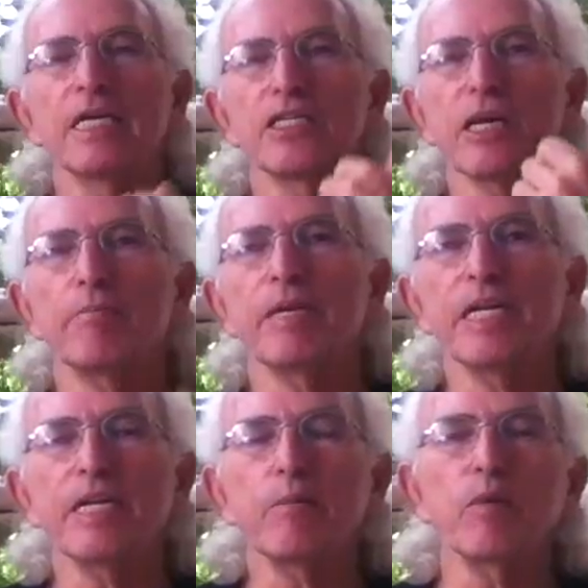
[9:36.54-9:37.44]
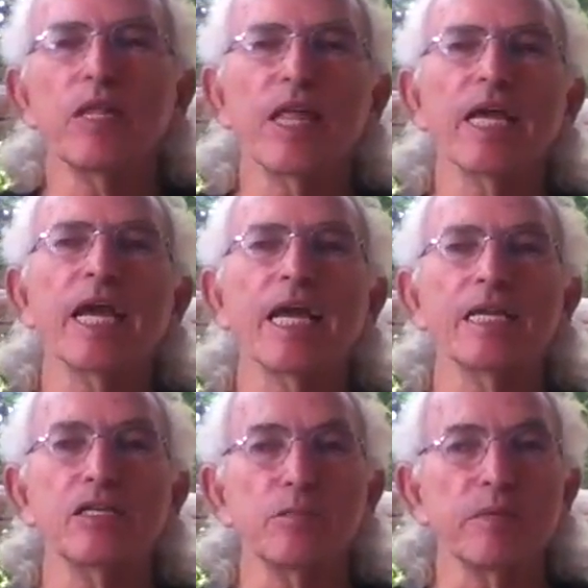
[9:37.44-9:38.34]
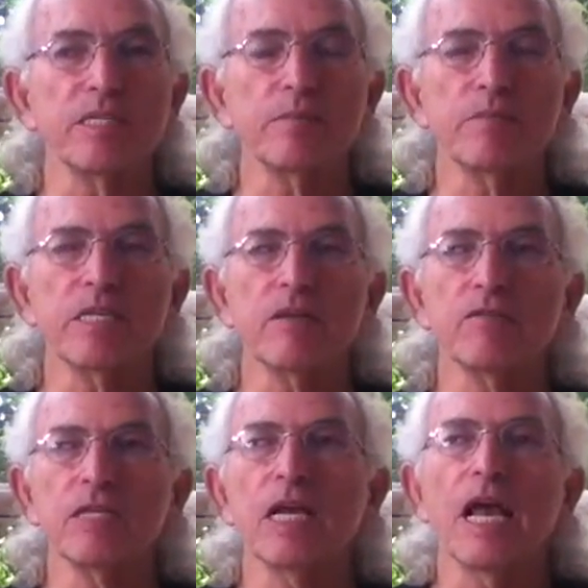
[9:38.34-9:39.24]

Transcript: some medium where they can express themselves.